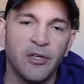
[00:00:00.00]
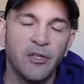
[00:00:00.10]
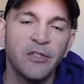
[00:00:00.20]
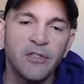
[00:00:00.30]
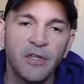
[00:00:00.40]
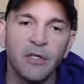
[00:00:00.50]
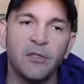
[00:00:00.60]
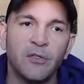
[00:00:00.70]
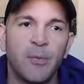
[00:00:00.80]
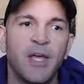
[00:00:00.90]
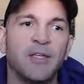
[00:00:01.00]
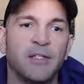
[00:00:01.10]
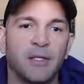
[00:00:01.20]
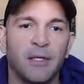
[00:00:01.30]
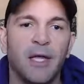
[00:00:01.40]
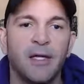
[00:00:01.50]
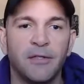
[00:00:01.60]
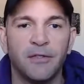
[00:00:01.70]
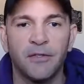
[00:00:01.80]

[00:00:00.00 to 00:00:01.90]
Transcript: skills-based lens,